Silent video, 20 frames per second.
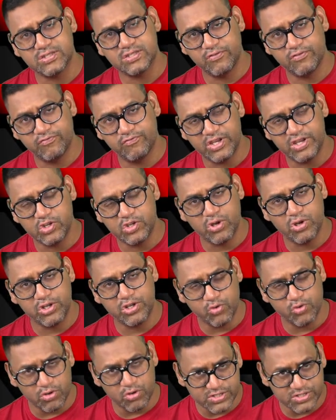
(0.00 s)
When you are
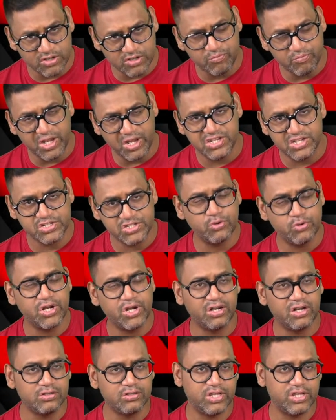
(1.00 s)
yourself managing your
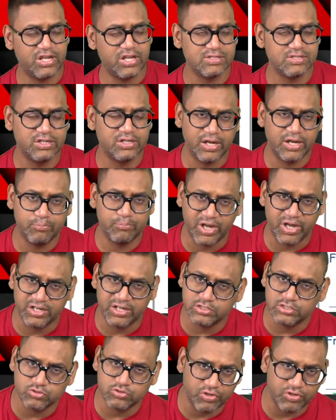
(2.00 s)
debtor, there is a bad
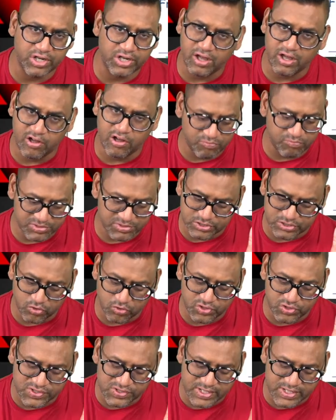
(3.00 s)
debts of 1.5% of
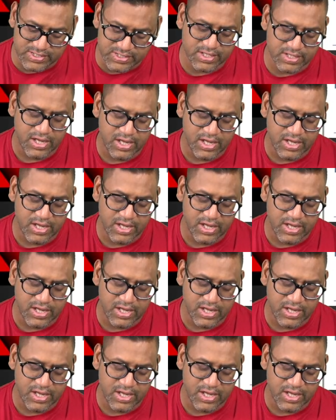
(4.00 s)
the sales,